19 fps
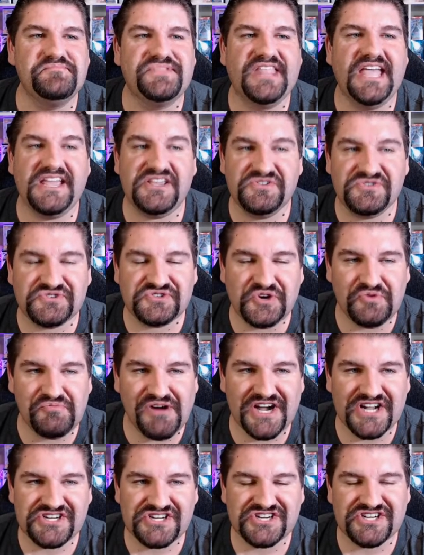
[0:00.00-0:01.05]
Thank you so
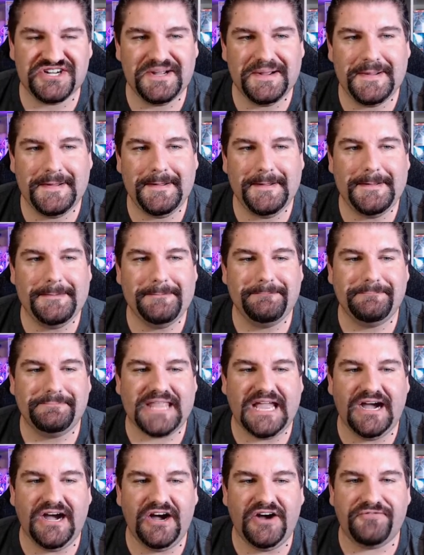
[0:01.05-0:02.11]
much
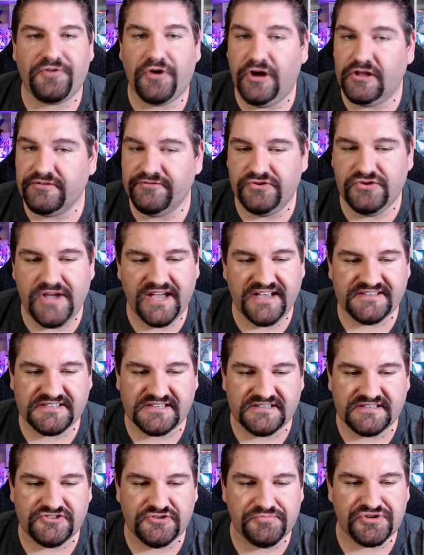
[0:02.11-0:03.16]
uh, for all of you guys
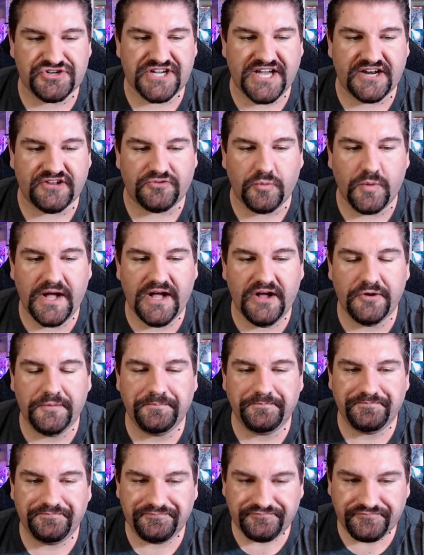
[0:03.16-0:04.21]
that super chat as well.
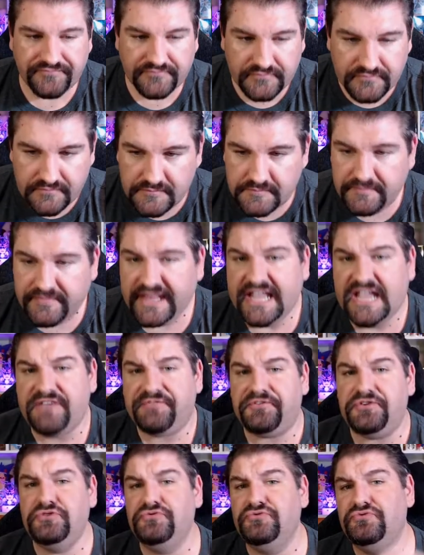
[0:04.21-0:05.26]

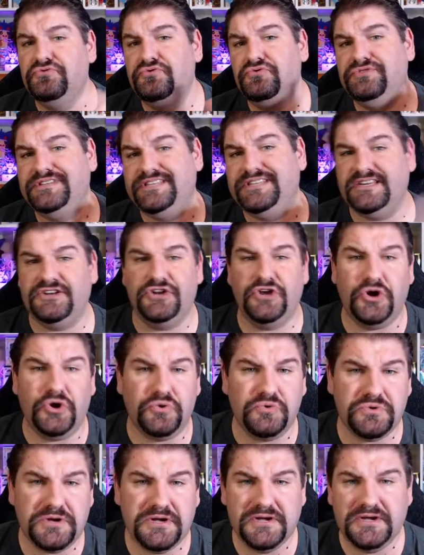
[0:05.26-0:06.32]
If you didn't
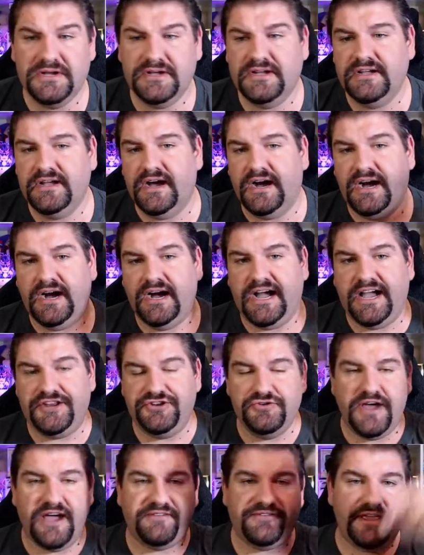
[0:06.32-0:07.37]
know, uh, I
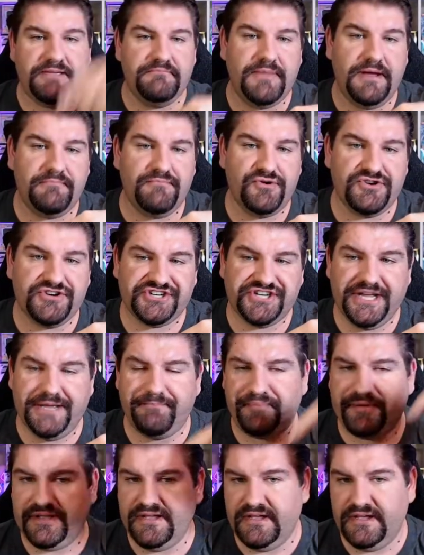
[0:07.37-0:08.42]
do have a membership.